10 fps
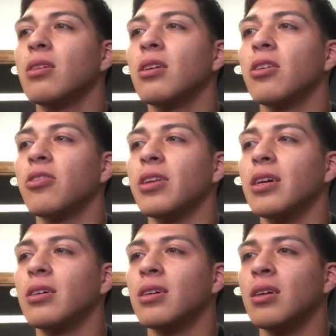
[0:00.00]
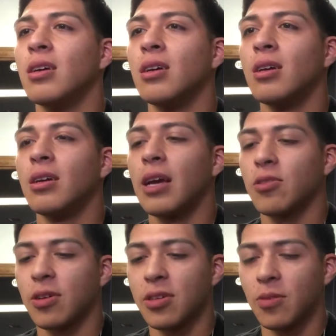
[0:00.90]
another thing, yeah,
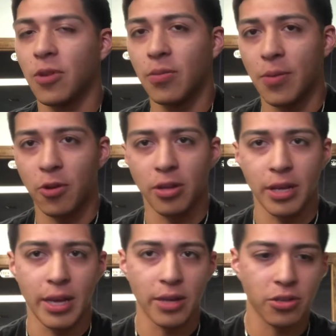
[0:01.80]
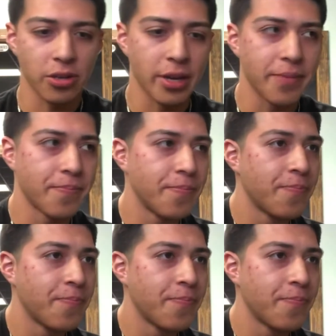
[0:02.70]
so I celebrated my birthday yesterday,